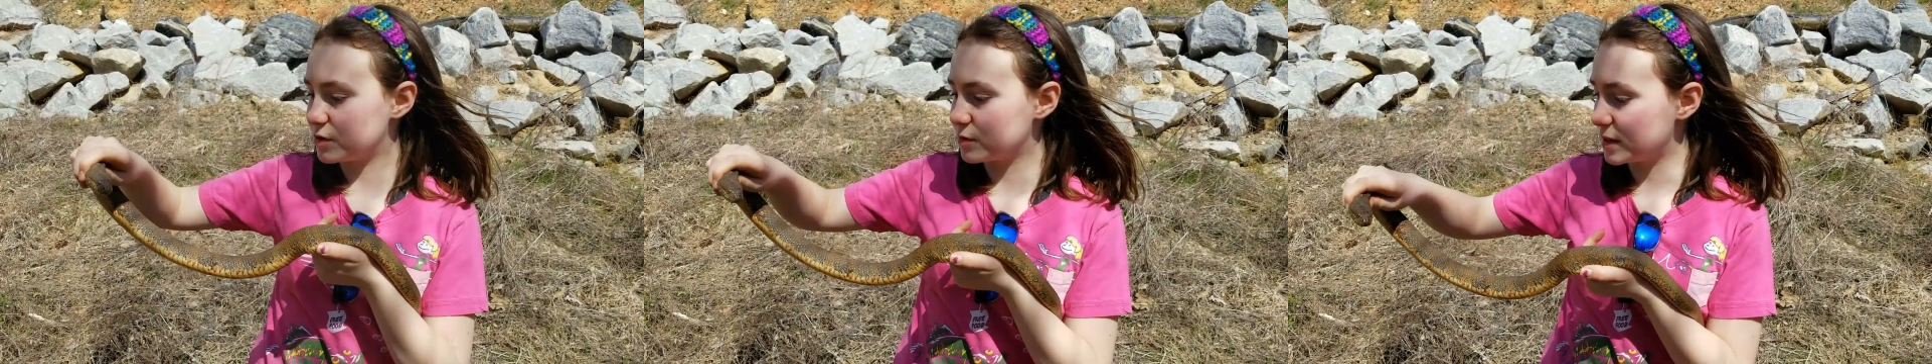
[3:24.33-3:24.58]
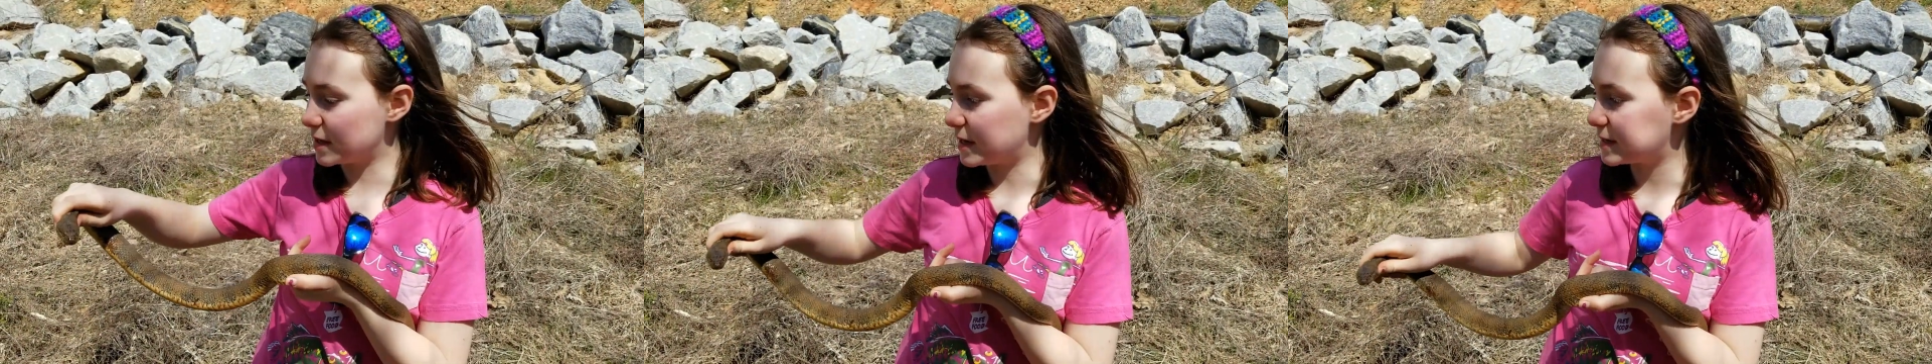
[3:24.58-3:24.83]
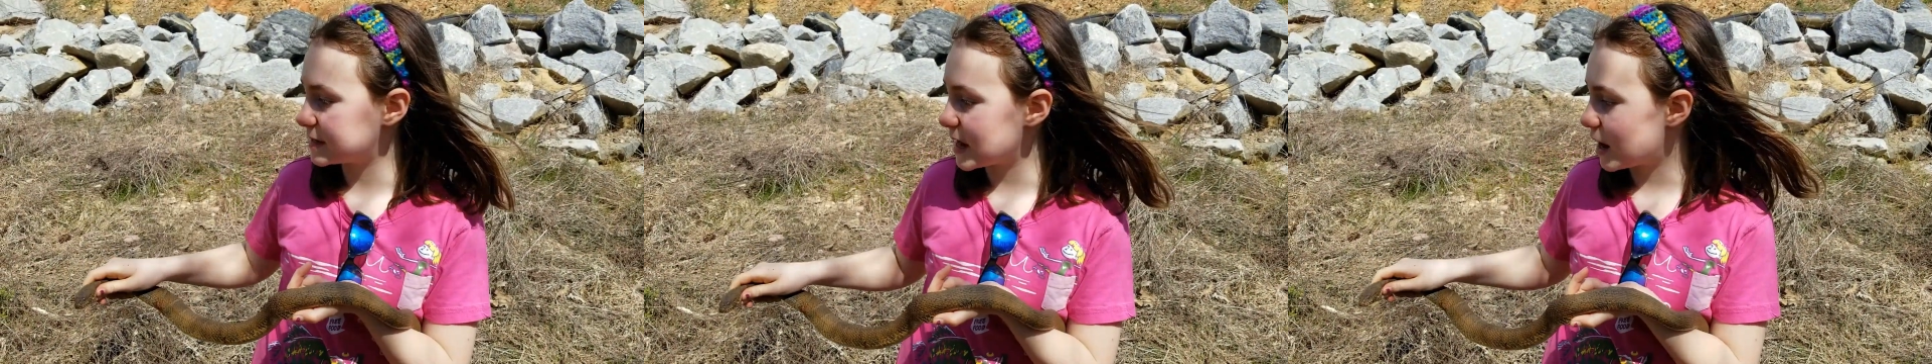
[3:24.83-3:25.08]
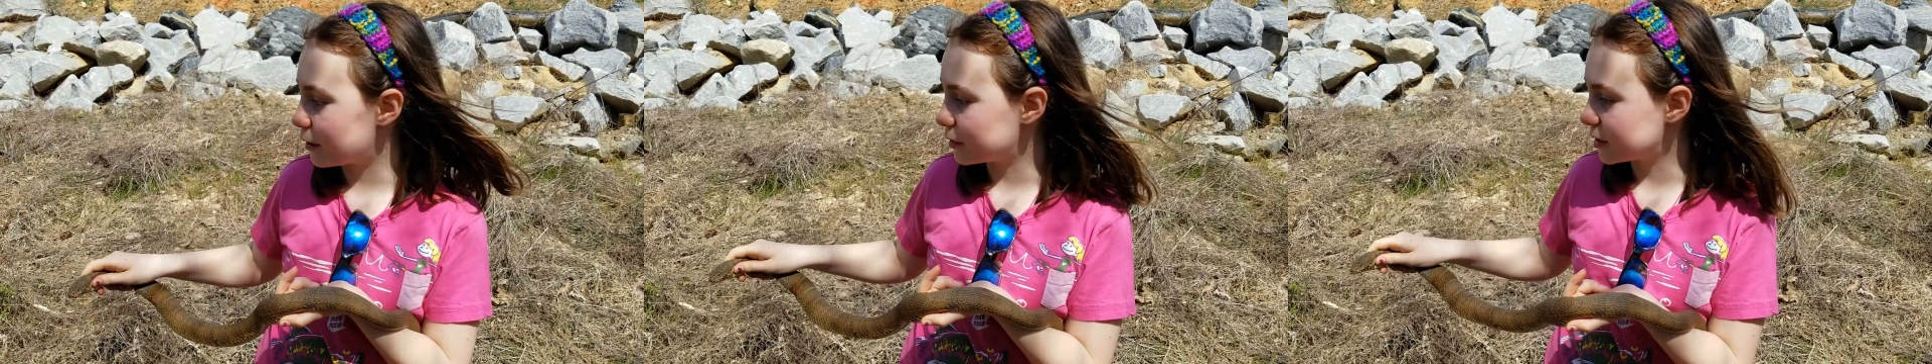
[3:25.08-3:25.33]
it would
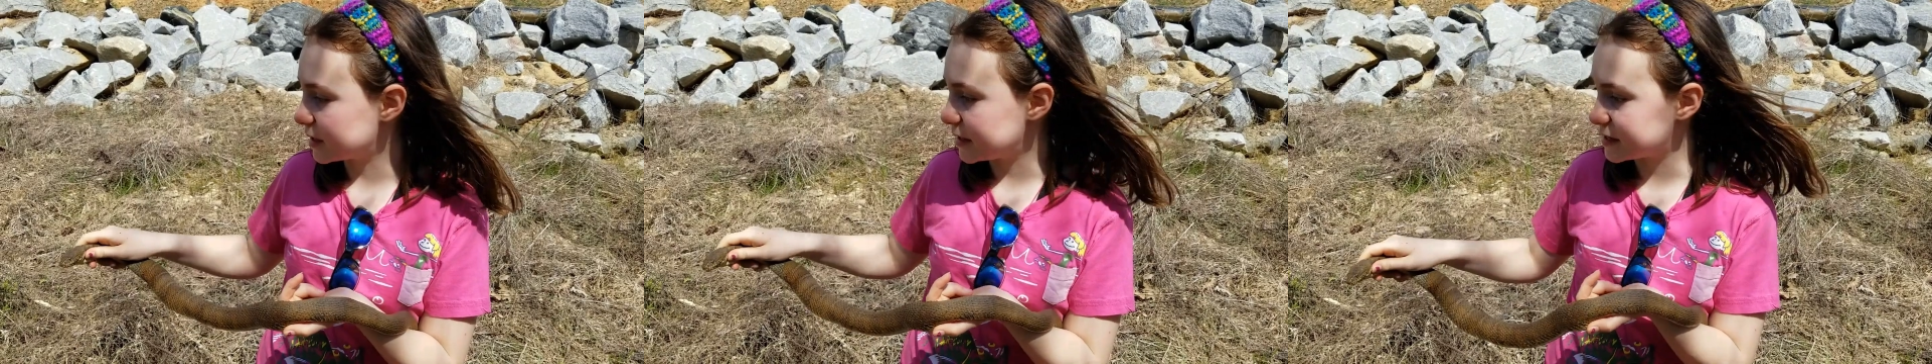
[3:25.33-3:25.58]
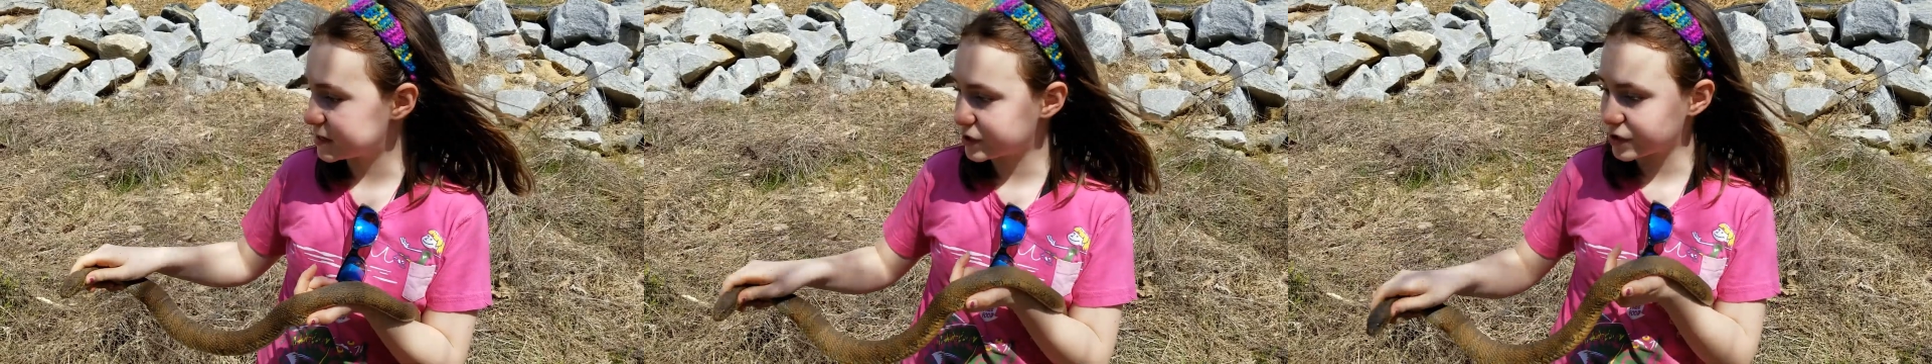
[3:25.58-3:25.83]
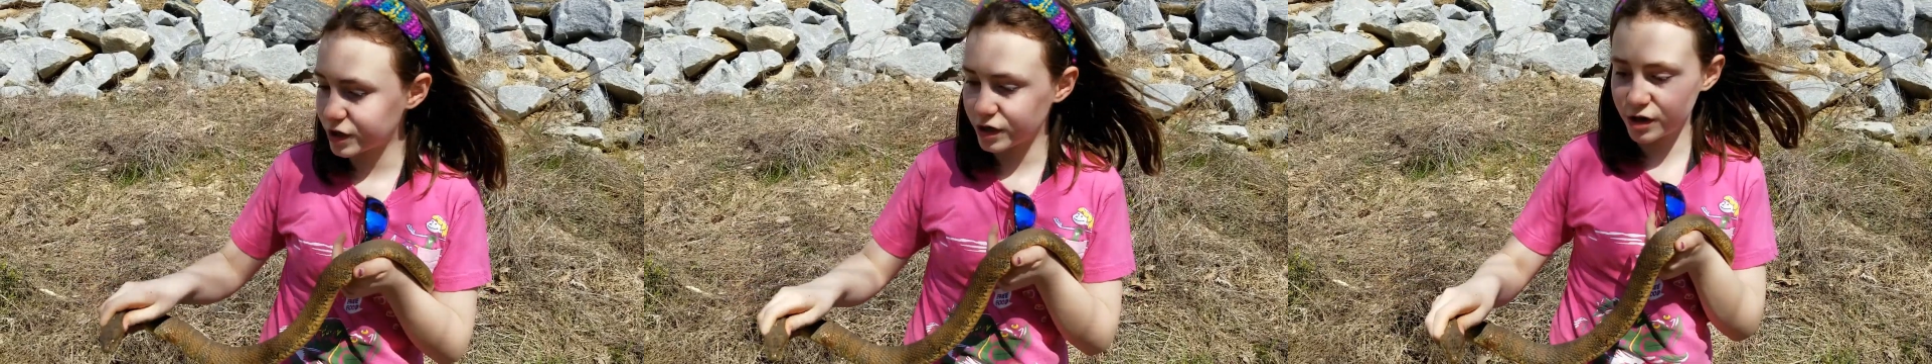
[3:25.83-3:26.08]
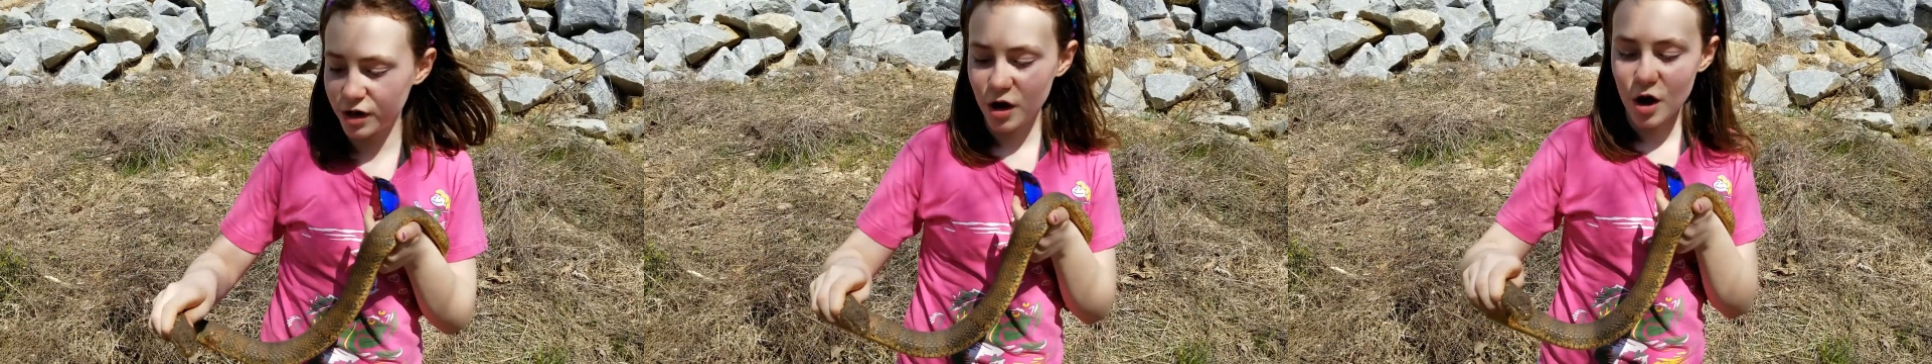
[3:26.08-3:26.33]
literally rain down water
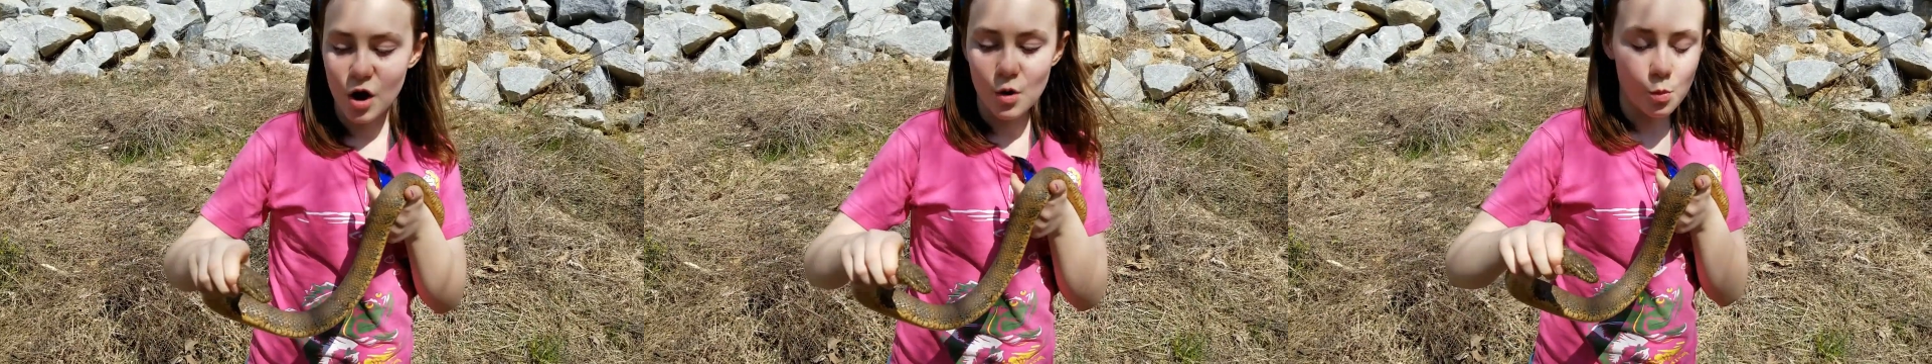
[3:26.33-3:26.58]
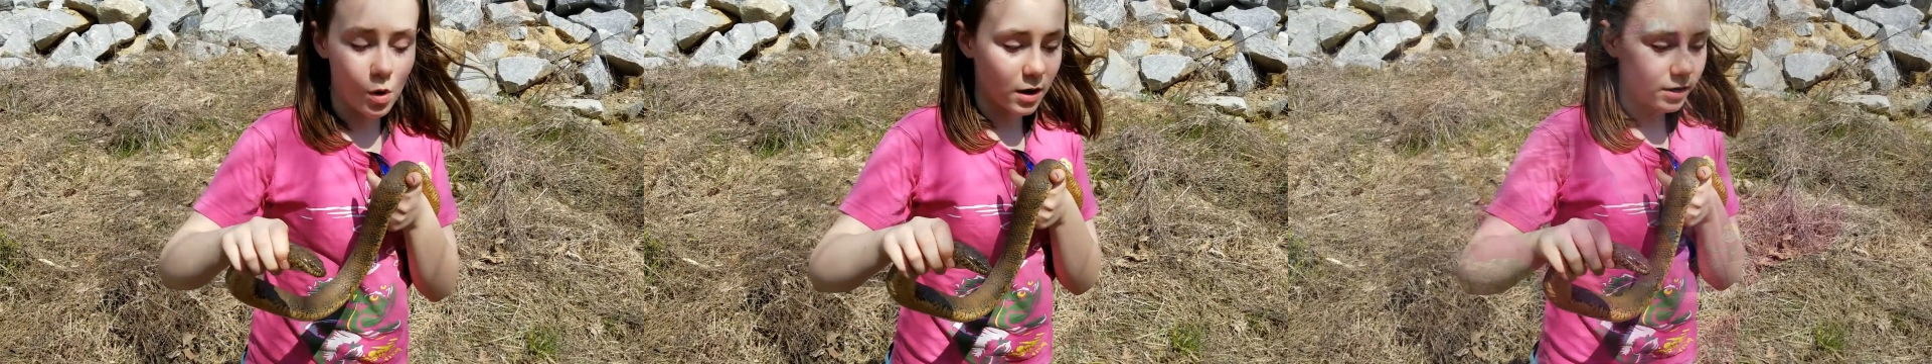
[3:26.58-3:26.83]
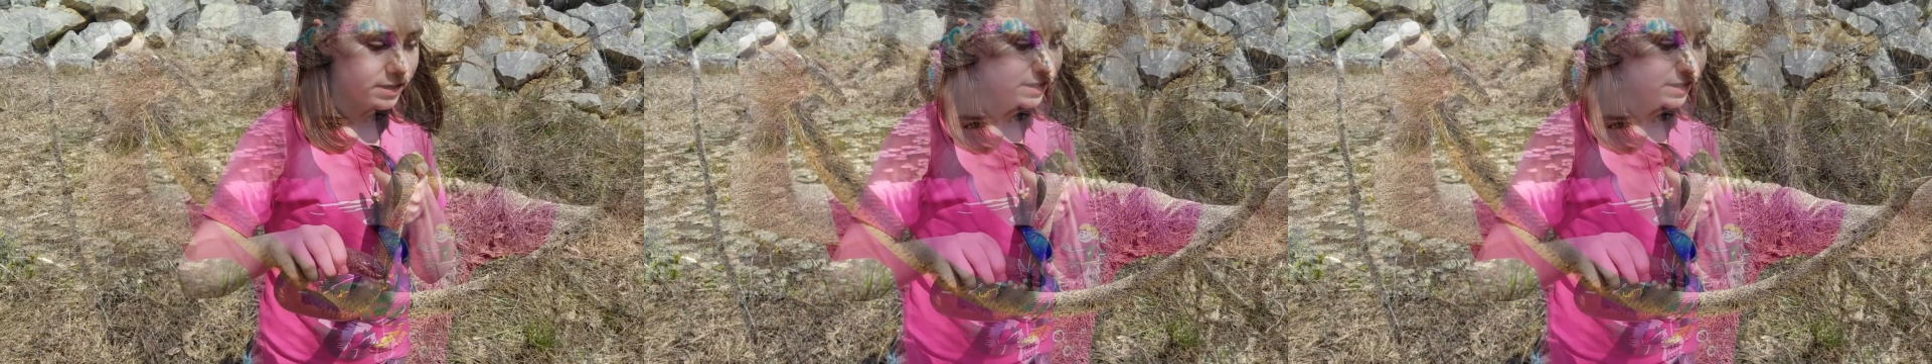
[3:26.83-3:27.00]
snakes from the